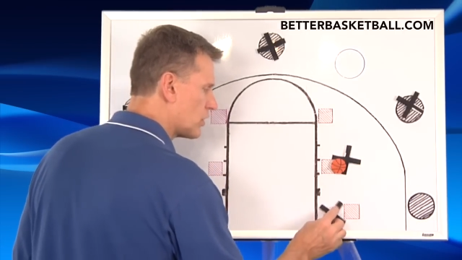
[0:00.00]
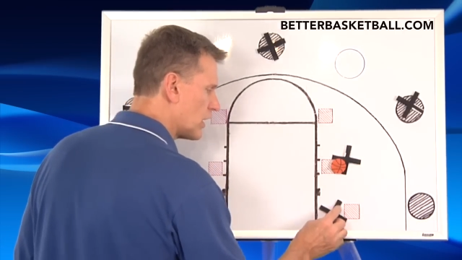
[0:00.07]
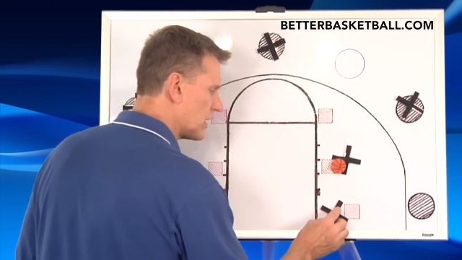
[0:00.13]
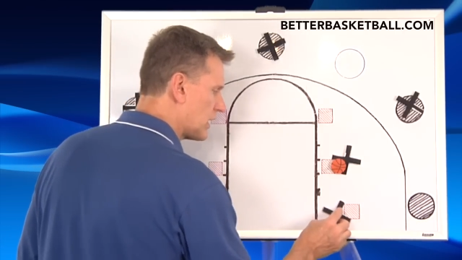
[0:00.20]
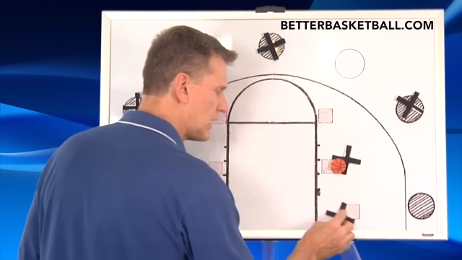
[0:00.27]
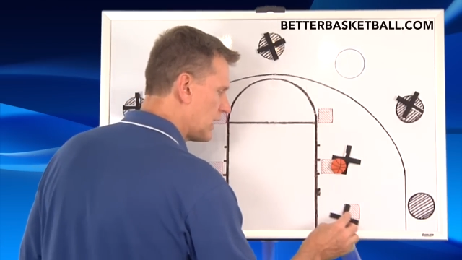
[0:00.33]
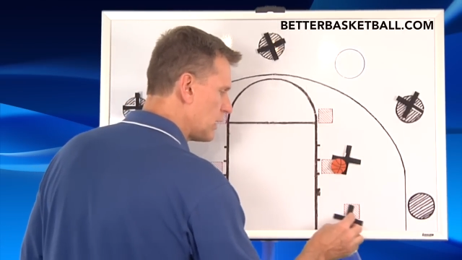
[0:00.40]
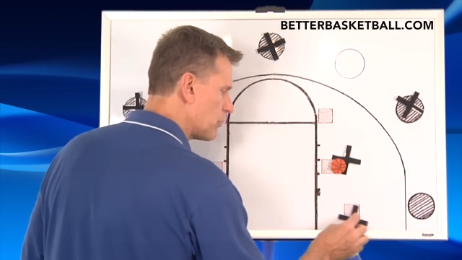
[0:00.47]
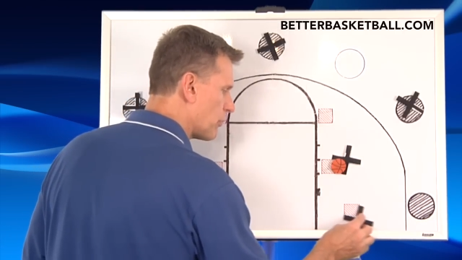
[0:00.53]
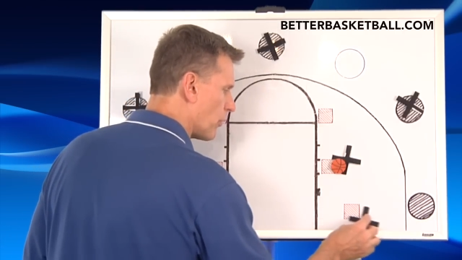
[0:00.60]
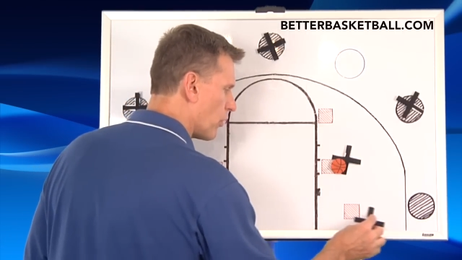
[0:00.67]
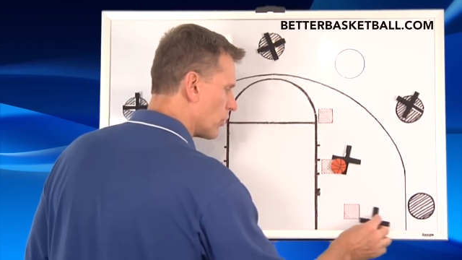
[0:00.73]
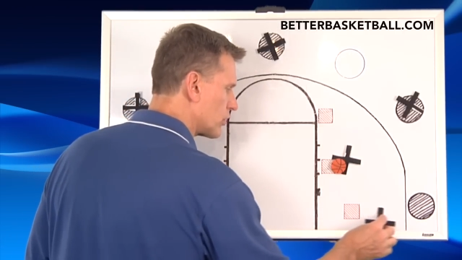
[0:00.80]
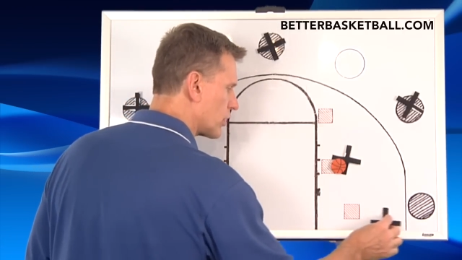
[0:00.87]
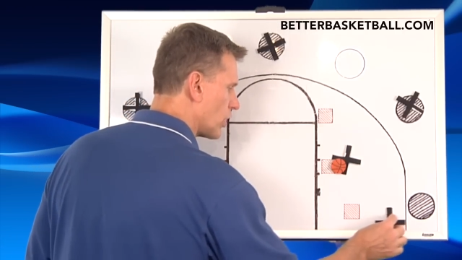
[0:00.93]
can keep
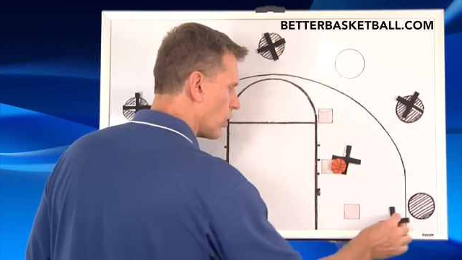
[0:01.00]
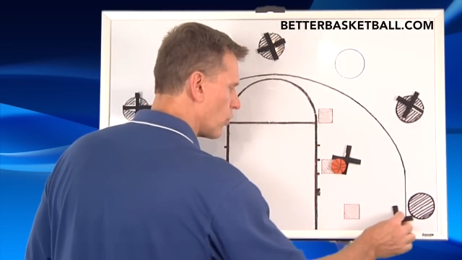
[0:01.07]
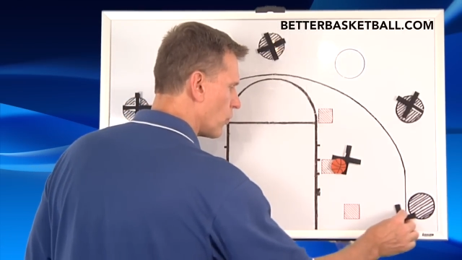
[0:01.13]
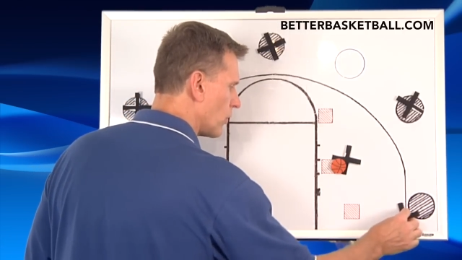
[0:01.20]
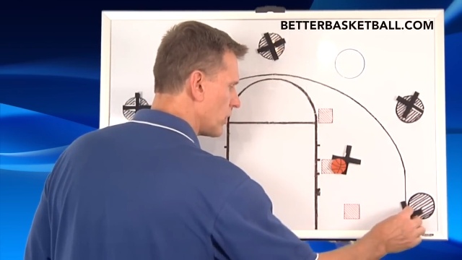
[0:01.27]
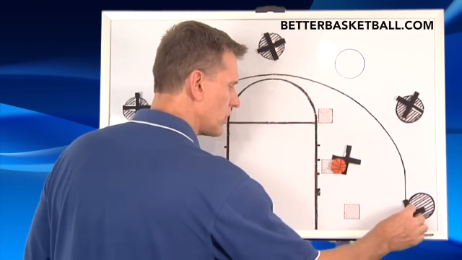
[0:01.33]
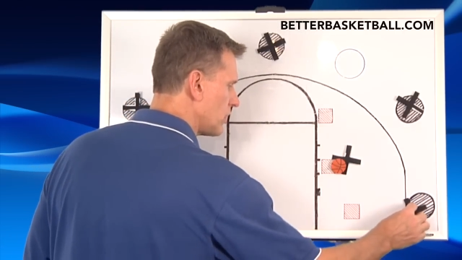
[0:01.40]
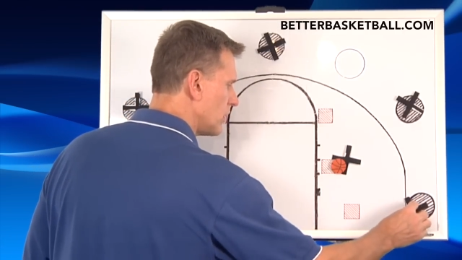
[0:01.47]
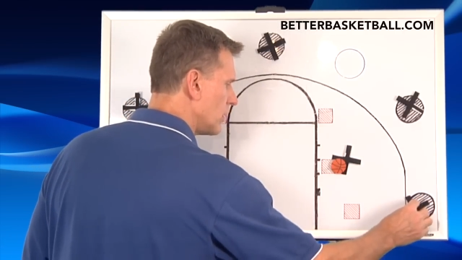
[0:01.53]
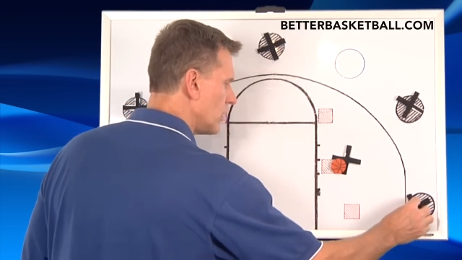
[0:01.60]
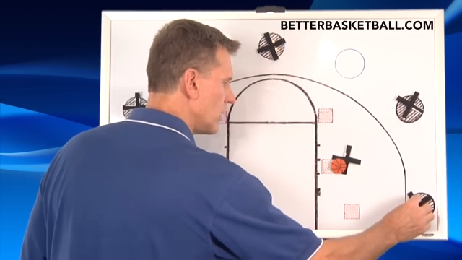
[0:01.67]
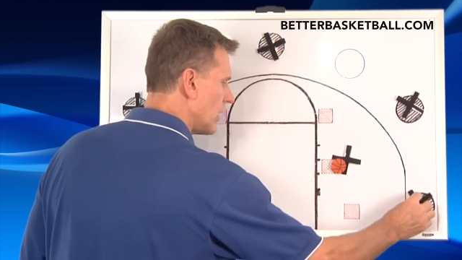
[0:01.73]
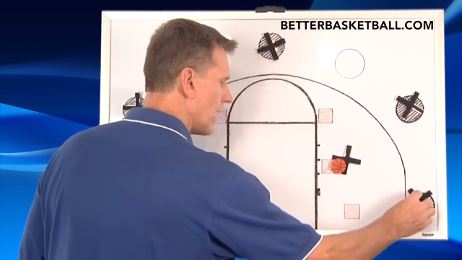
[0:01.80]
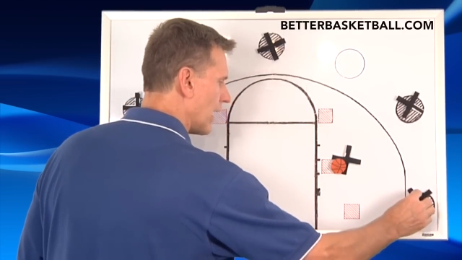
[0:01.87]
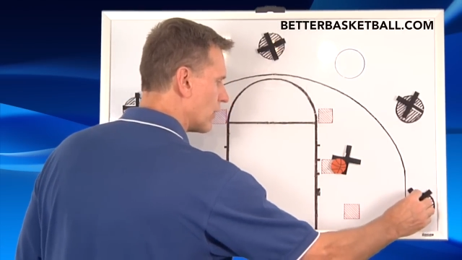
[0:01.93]
on going
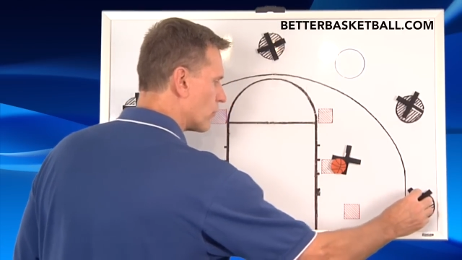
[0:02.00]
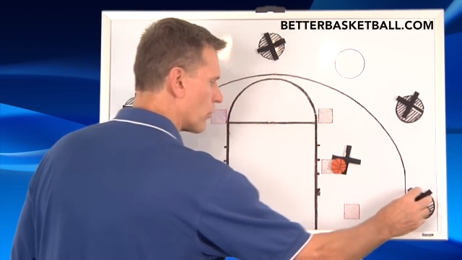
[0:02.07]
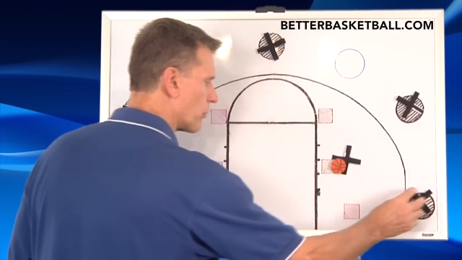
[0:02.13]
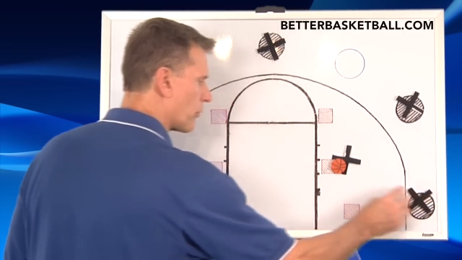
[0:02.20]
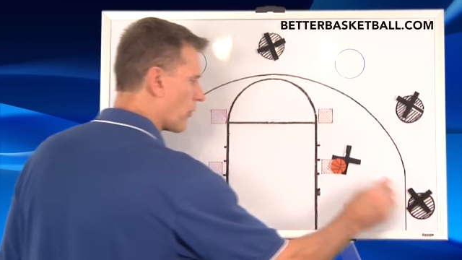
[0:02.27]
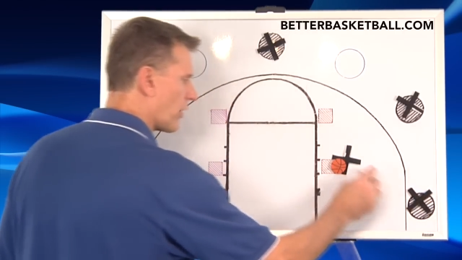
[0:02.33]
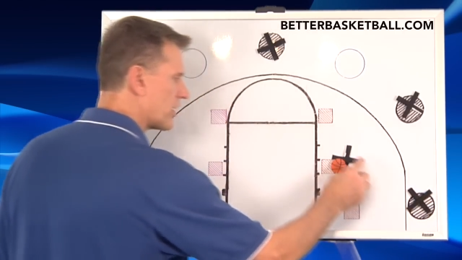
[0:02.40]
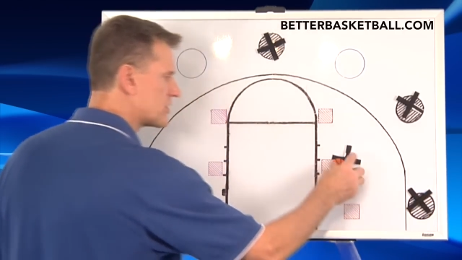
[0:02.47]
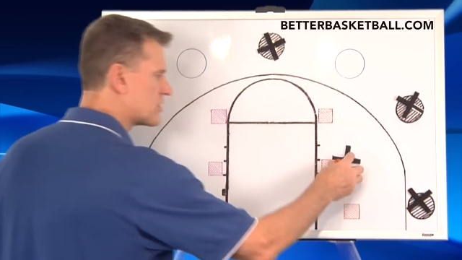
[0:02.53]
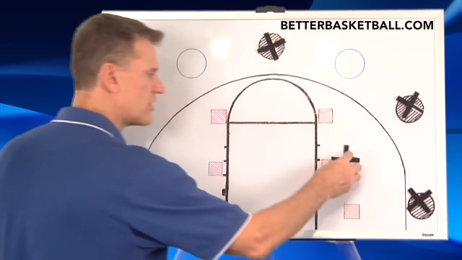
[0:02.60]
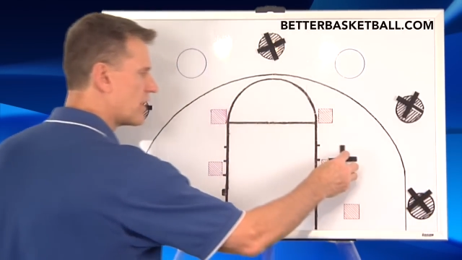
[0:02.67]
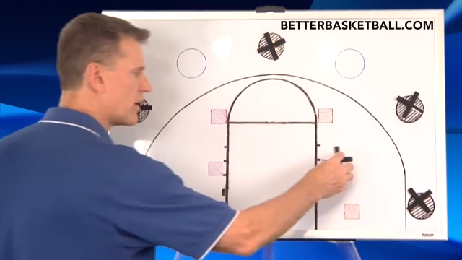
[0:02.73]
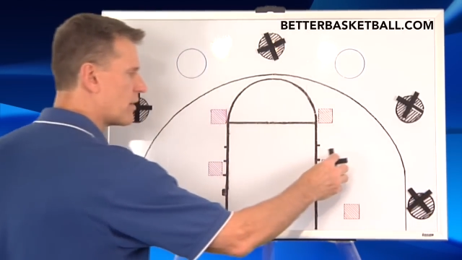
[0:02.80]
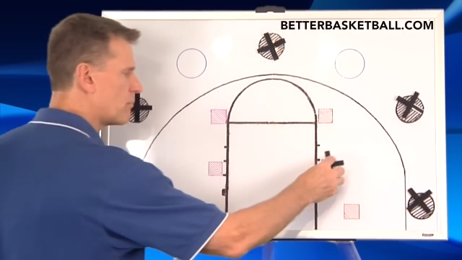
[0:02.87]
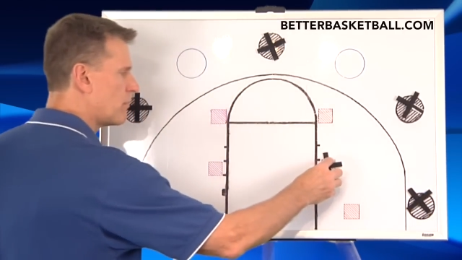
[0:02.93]
and replace
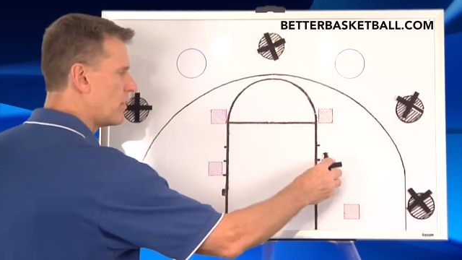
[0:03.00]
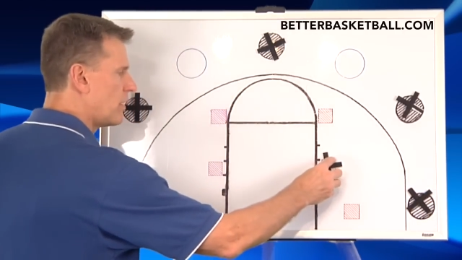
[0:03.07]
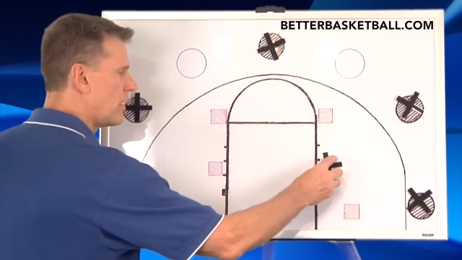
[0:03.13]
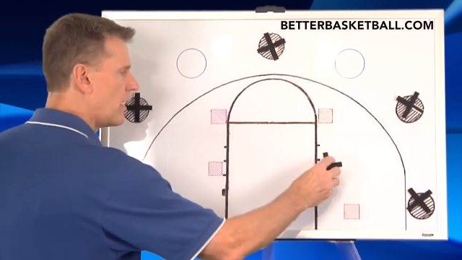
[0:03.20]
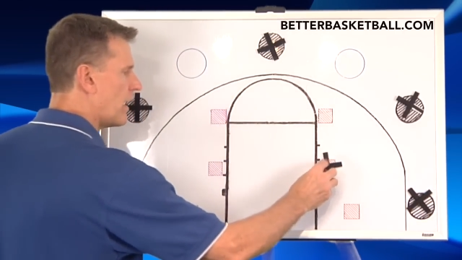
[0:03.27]
them,